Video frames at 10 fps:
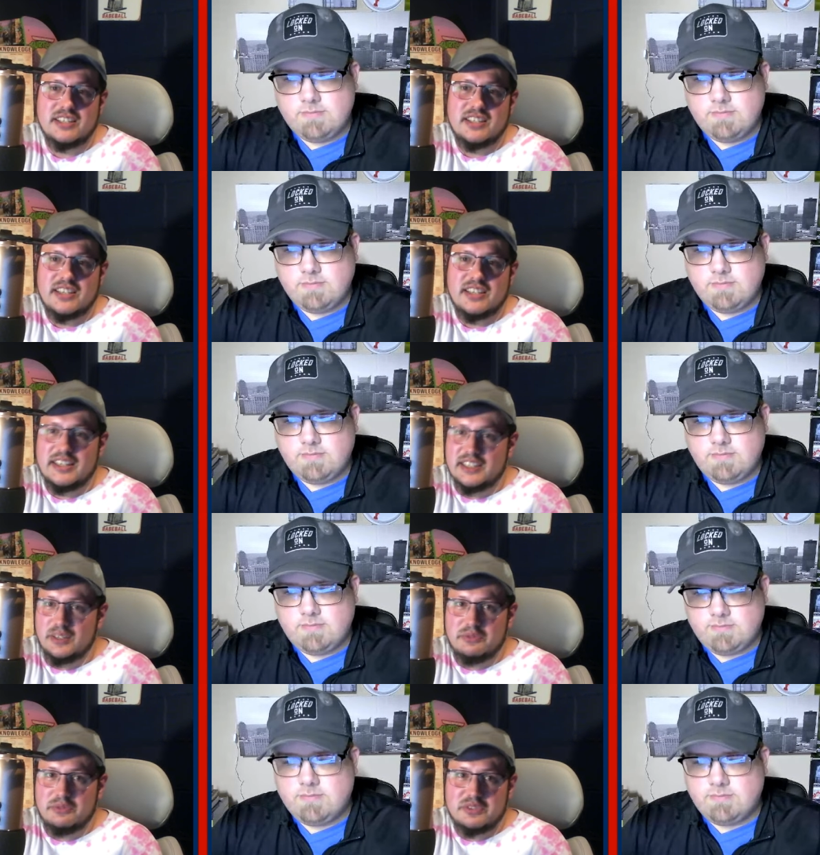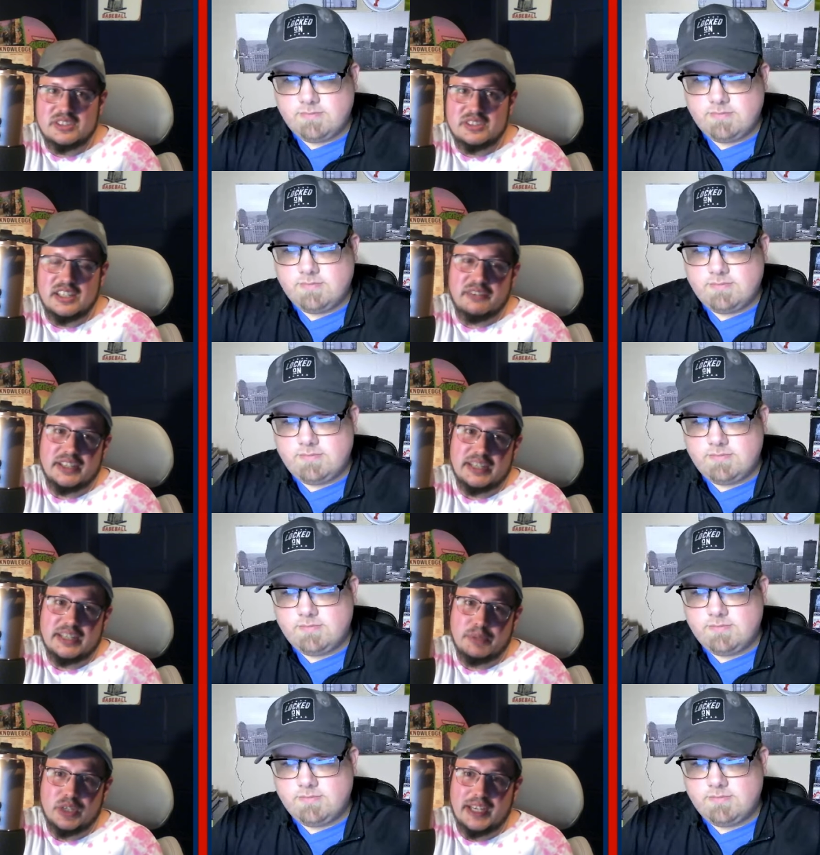Speaker 1: and then you've solidified the top of
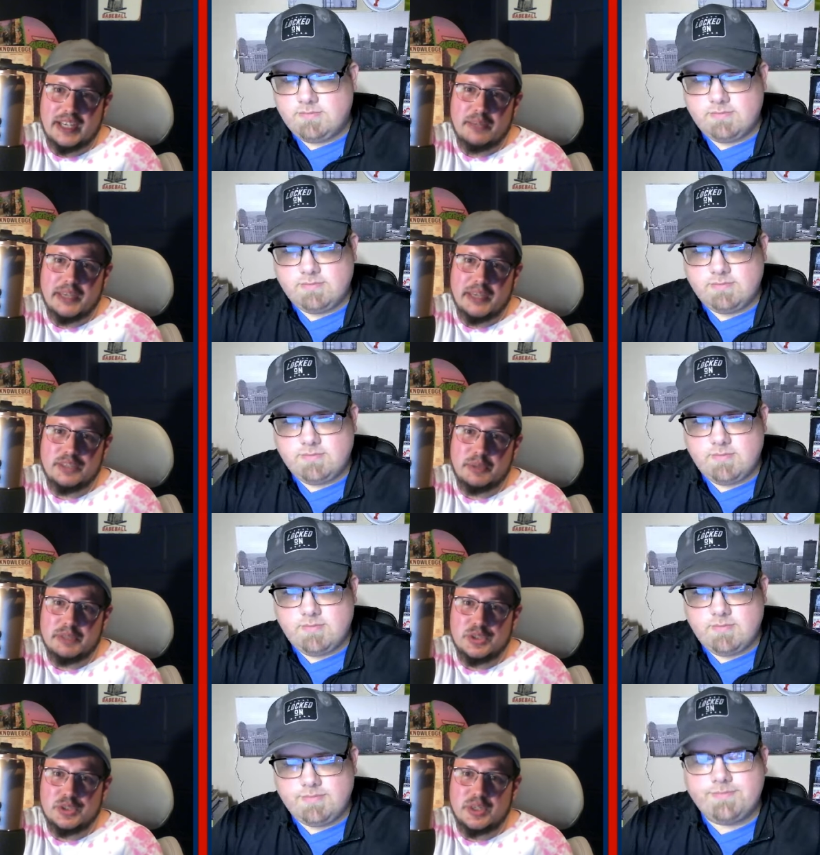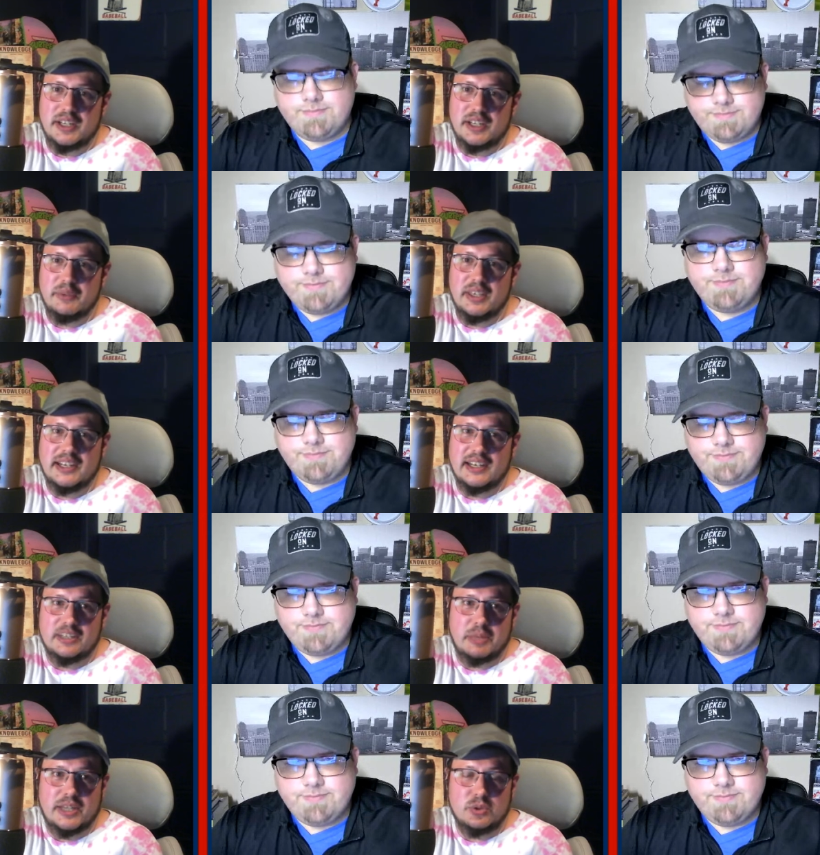your lineup and you put him at short, and we get out of the
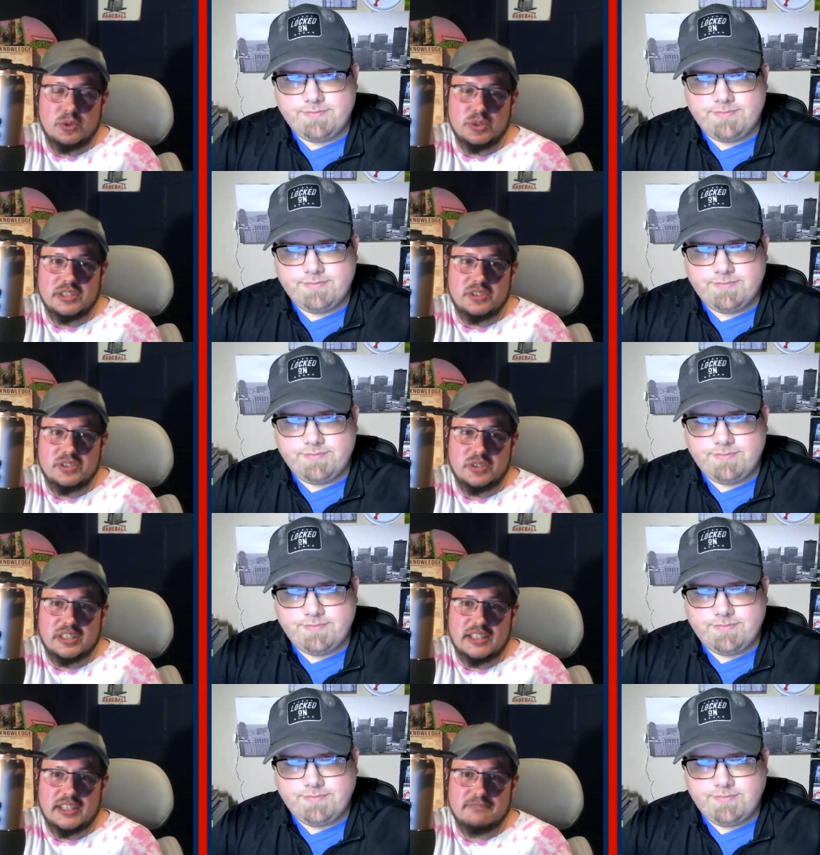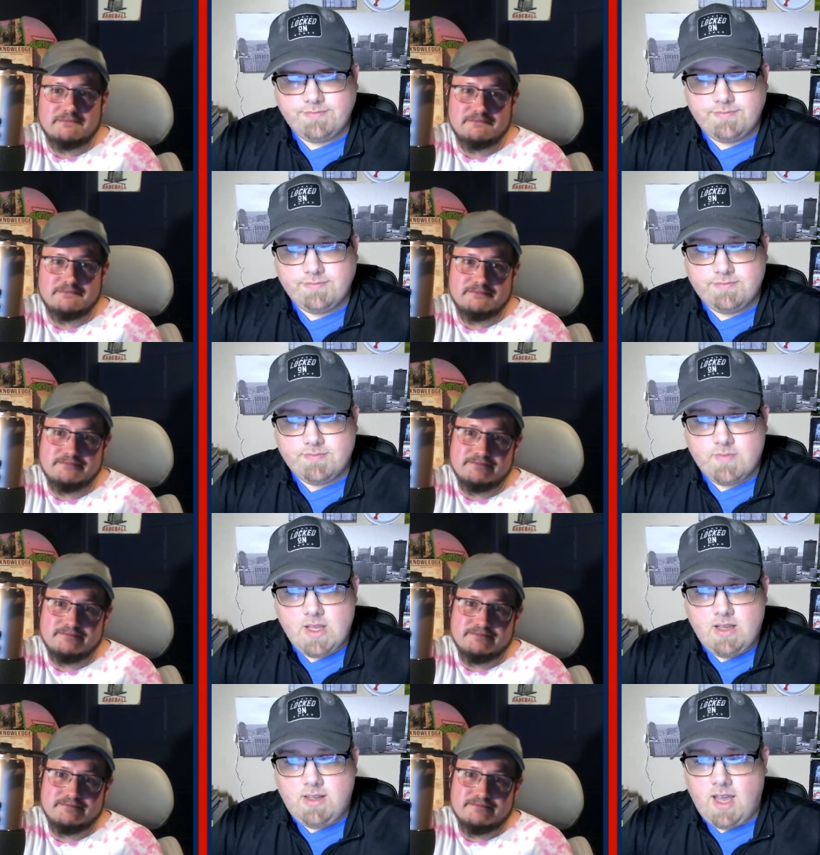black hole that is currently there.
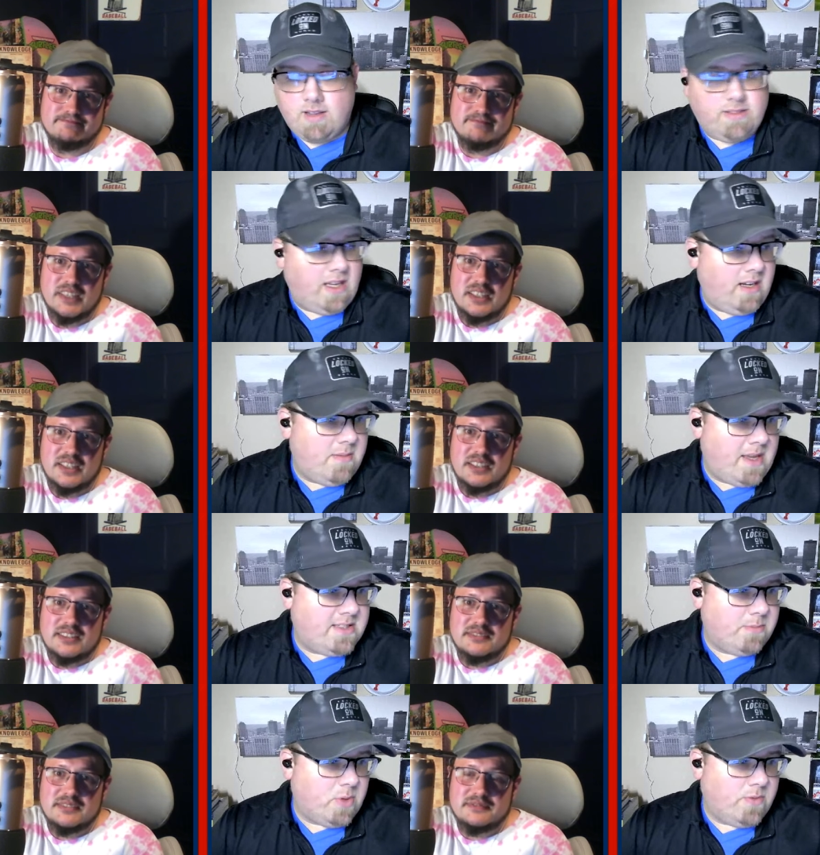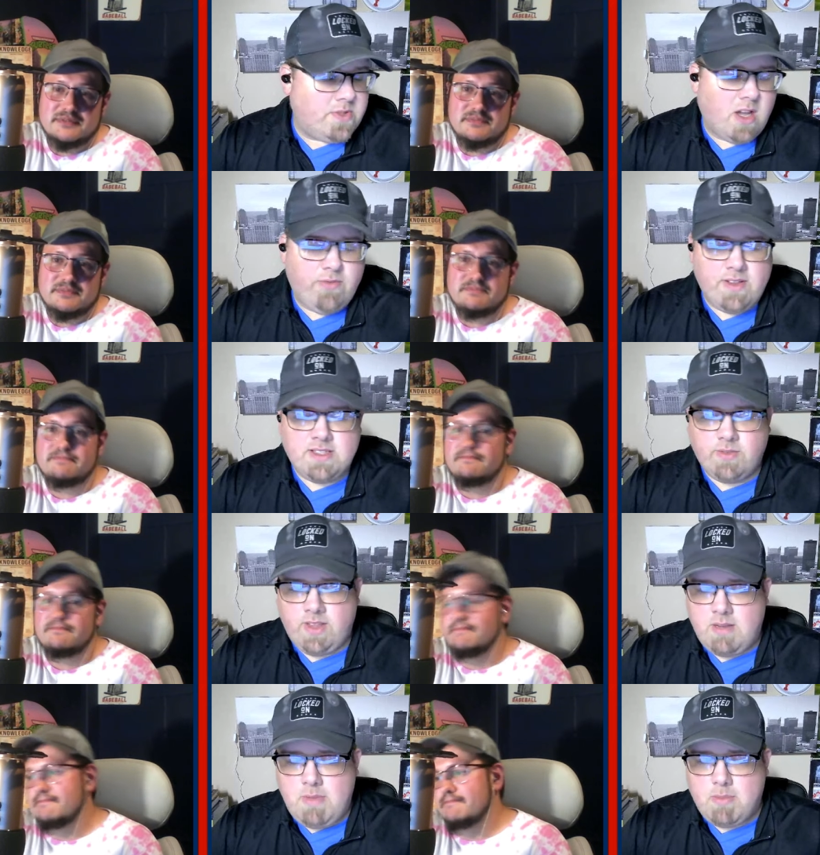
Speaker 2: Yeah, they need to make some moves
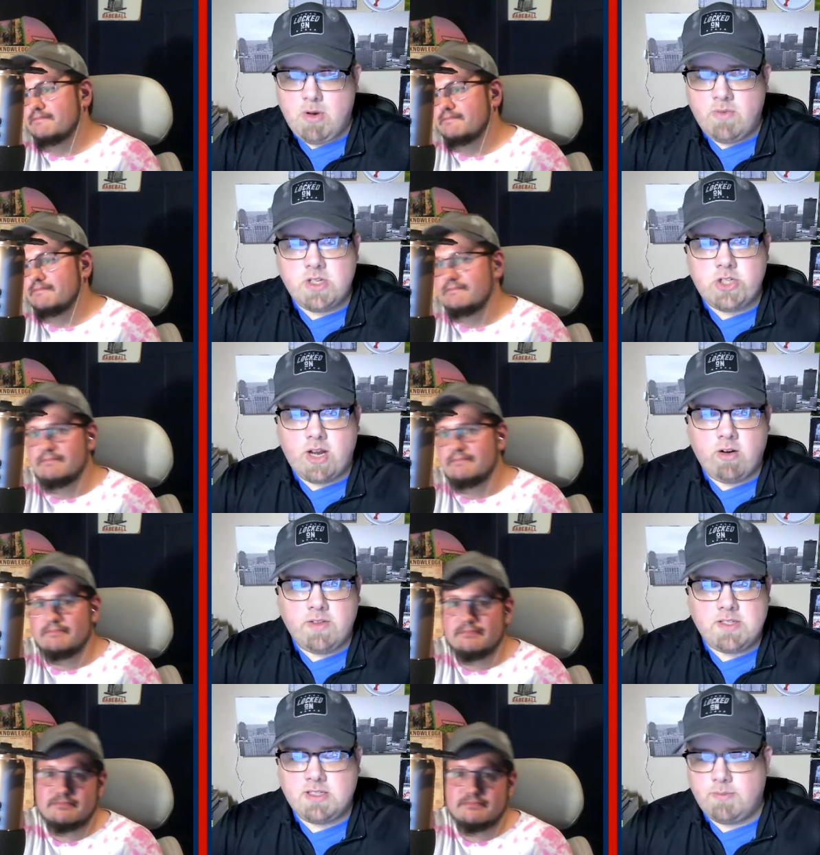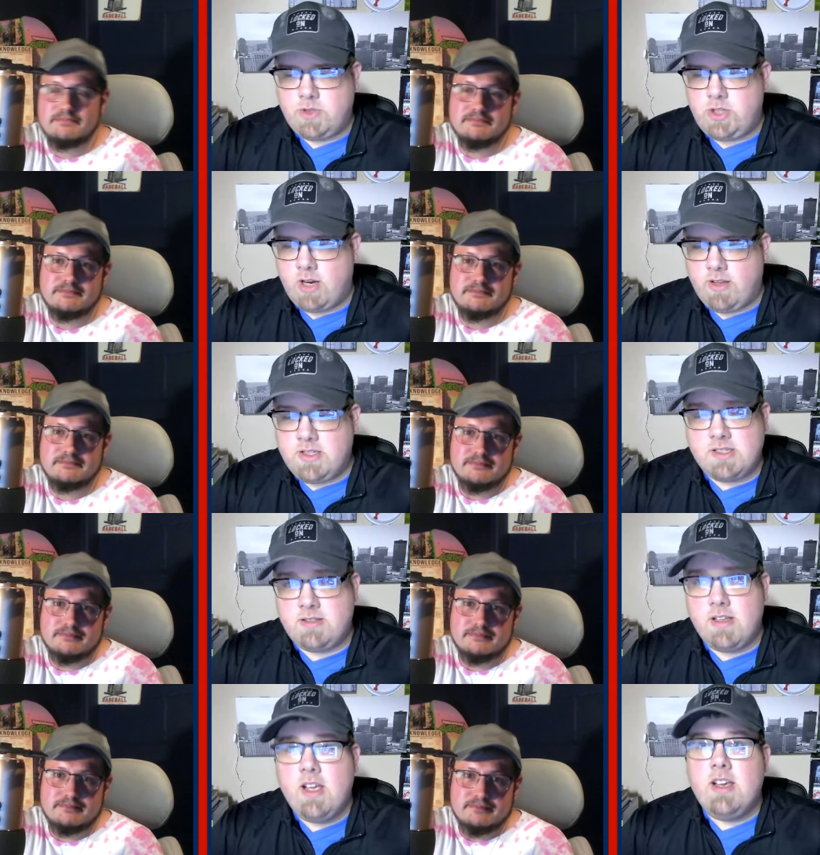offensively. They need to make moves in general. This is a gen. This
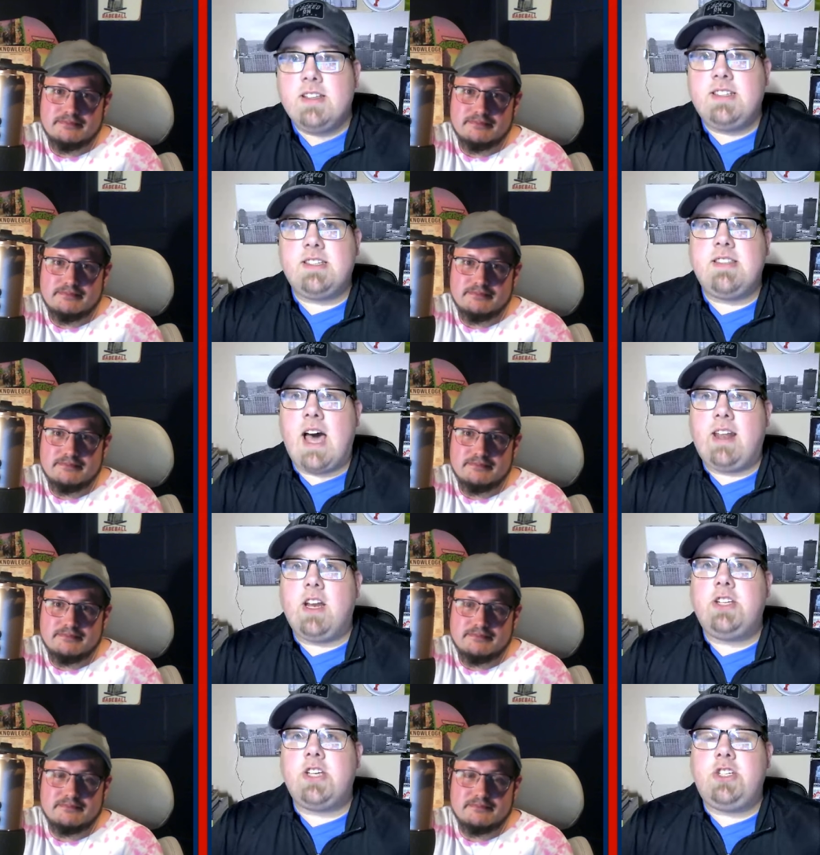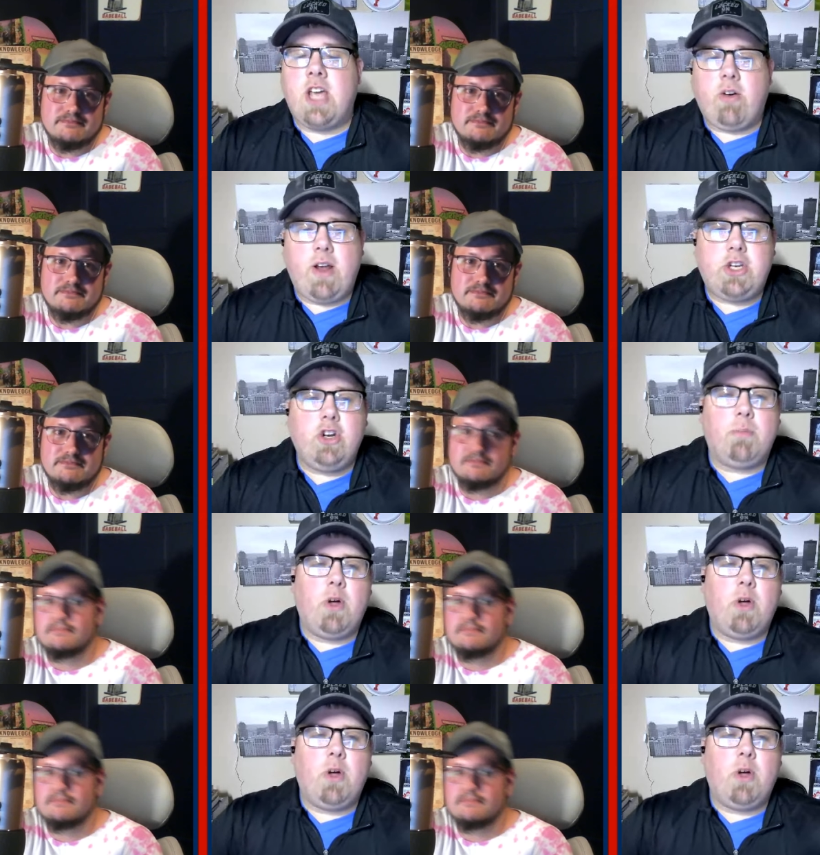is this is not a. It's a generational